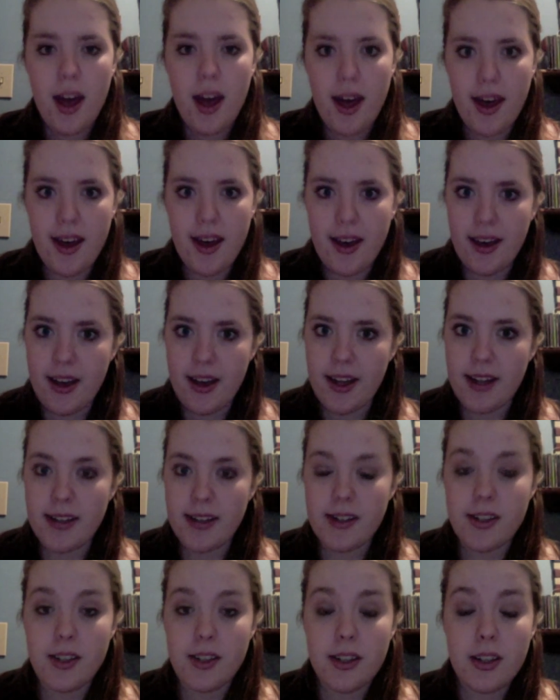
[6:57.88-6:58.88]

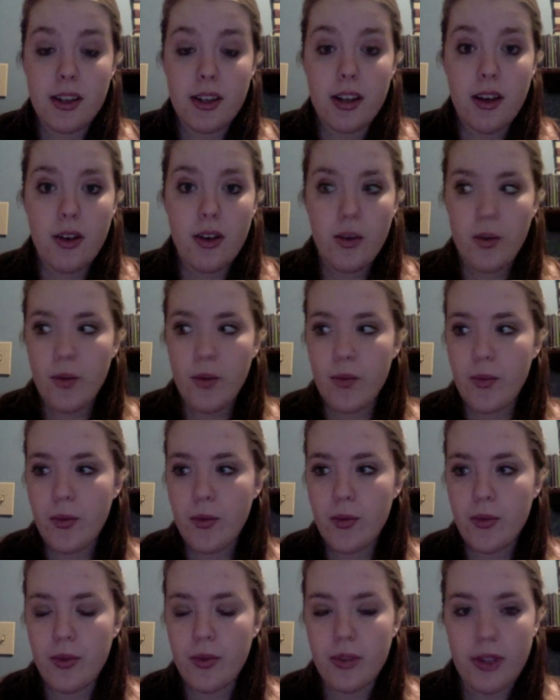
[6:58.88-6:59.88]
And
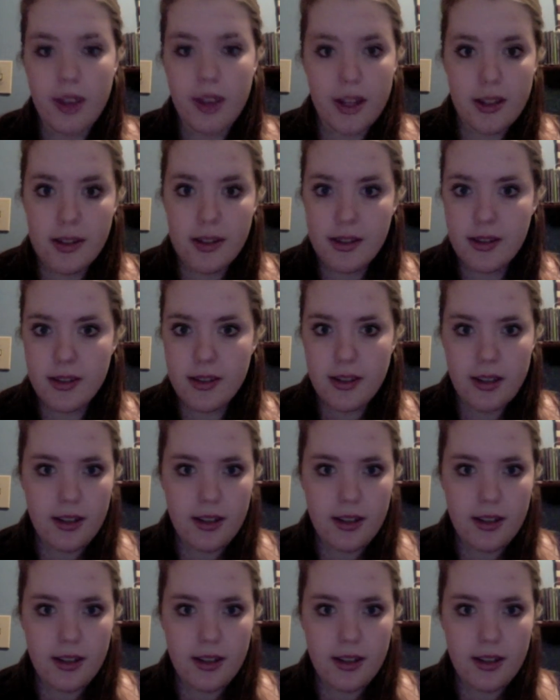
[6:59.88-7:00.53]
this